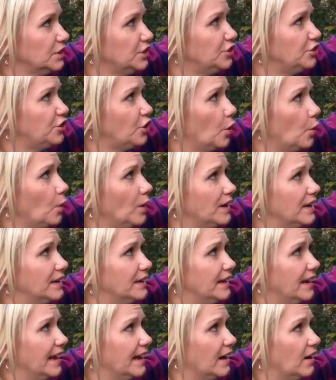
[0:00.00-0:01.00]
you don't want to
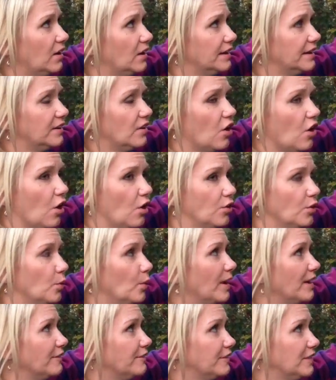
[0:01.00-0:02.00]
nail it all the
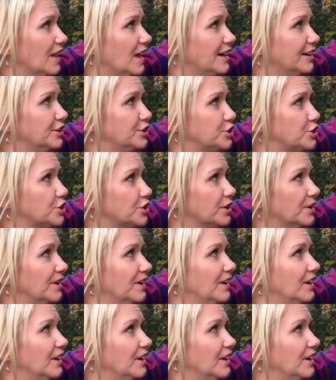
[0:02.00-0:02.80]
way flush.